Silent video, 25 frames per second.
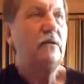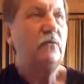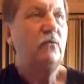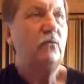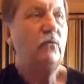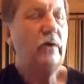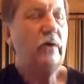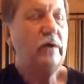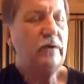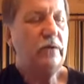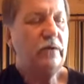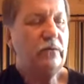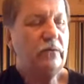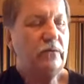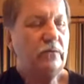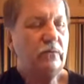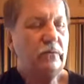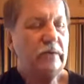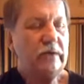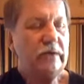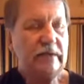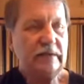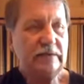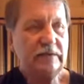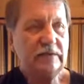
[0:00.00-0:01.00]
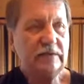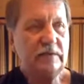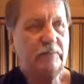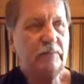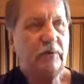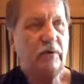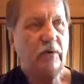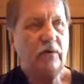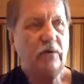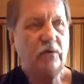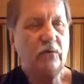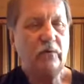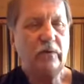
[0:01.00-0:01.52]
When you get to the
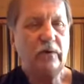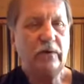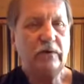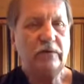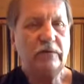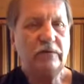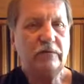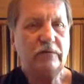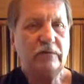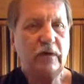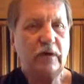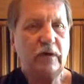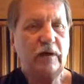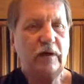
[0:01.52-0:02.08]
part where you